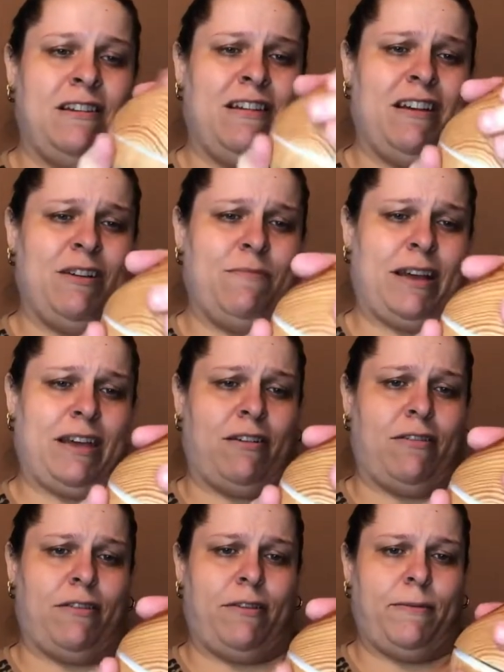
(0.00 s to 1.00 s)
Oh my
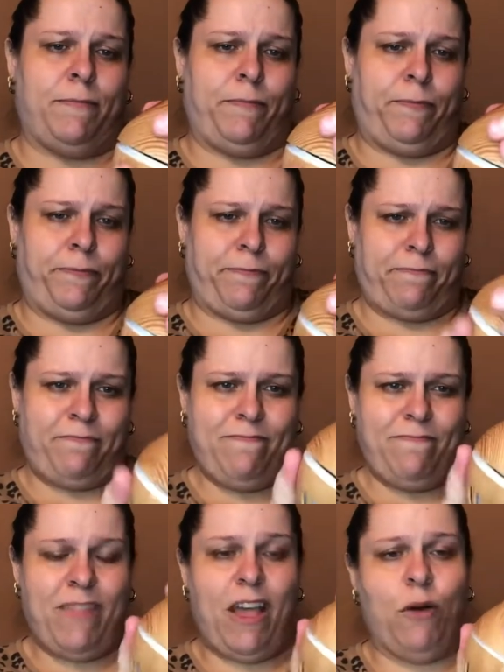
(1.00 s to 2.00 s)
god.
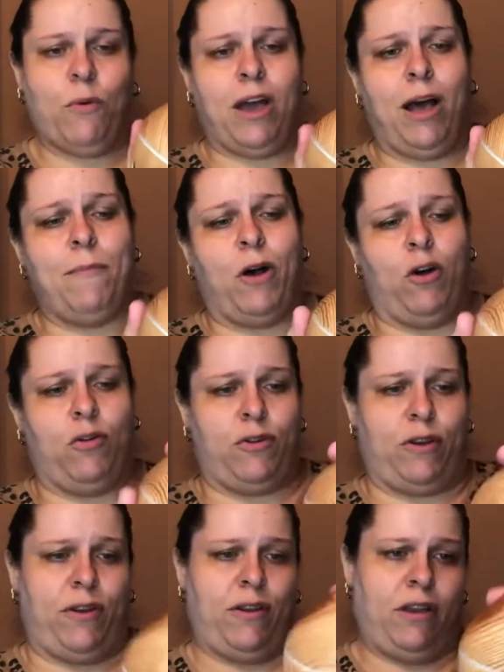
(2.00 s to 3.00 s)
Oh, come on.